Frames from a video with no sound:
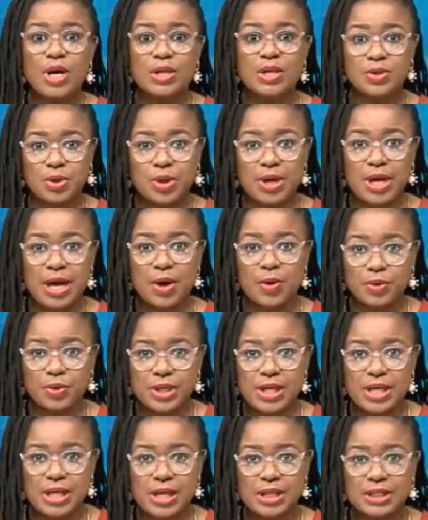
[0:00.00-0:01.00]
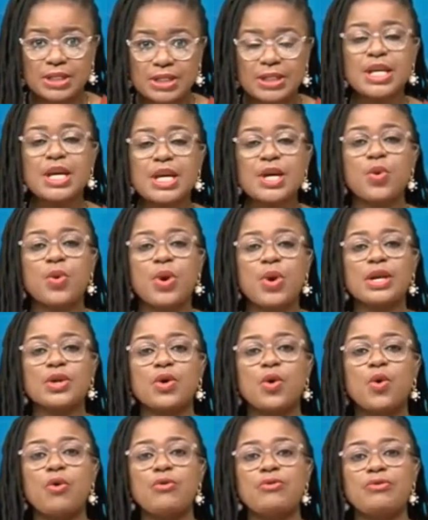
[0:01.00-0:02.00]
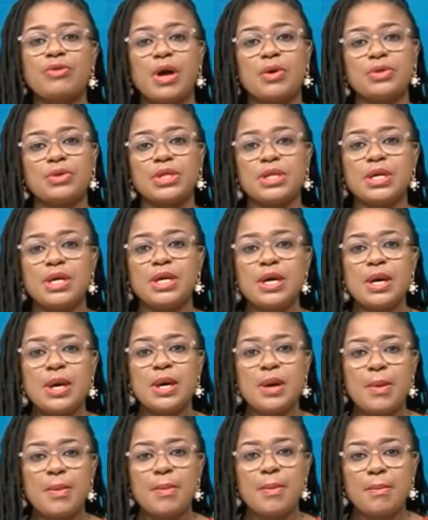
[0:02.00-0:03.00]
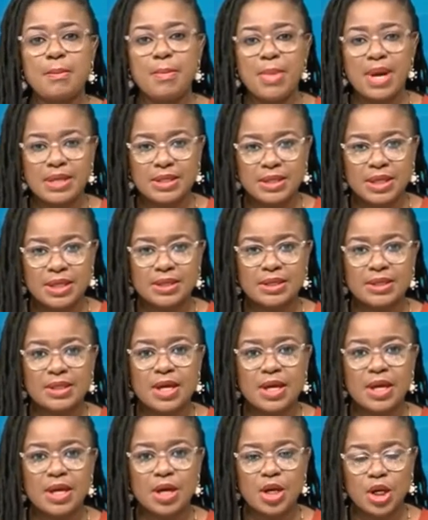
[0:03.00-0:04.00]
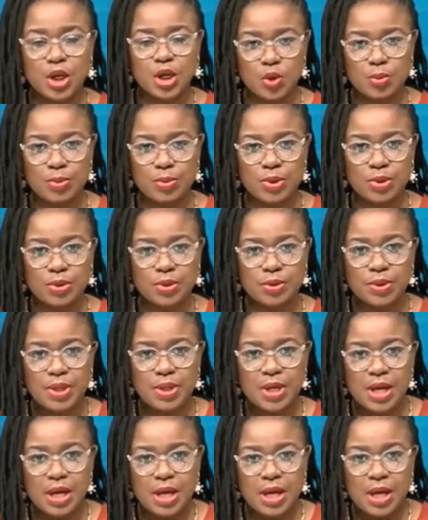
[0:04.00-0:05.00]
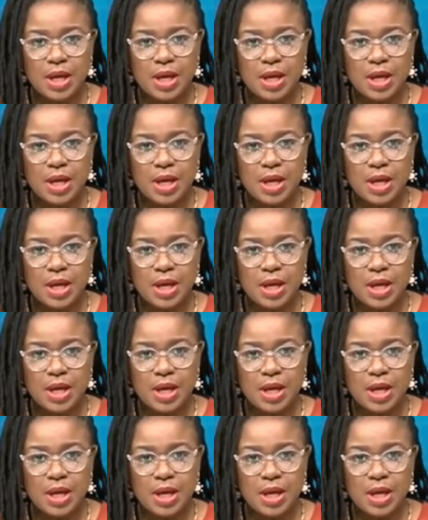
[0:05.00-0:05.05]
Oluwasoga Oni, CEO and co-founder, Medas Global.